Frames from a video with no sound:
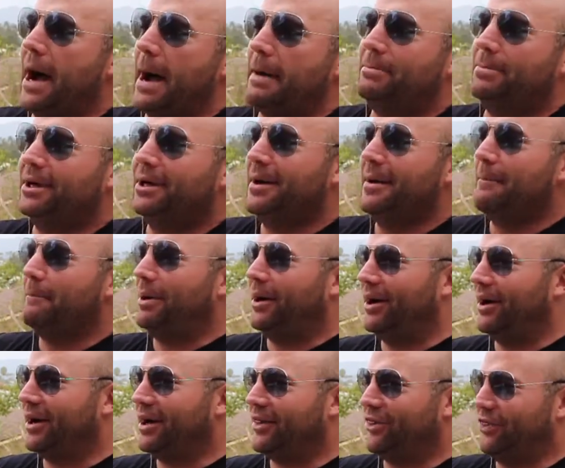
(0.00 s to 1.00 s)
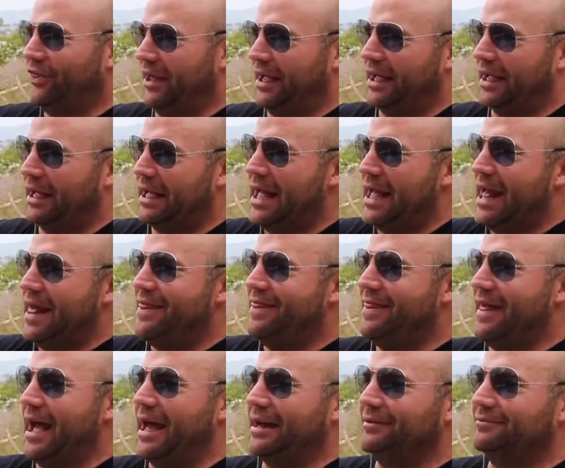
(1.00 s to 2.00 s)
punk thing
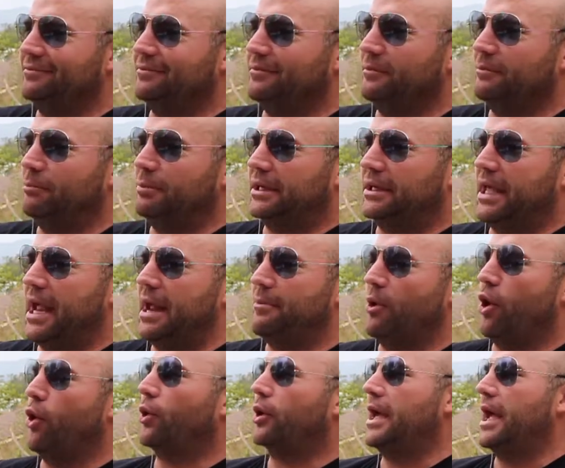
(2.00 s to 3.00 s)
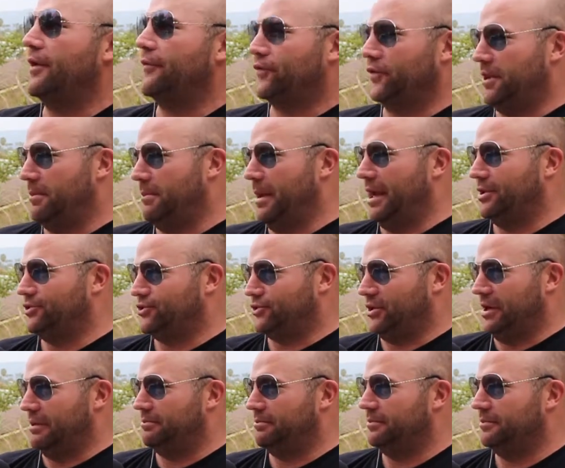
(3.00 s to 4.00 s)
that became okay for the
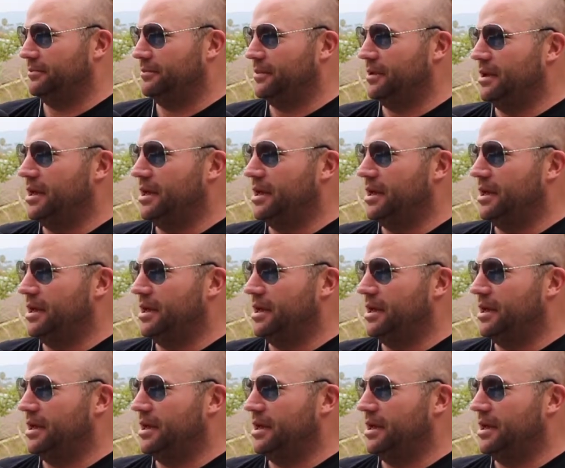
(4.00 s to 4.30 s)
mainstream.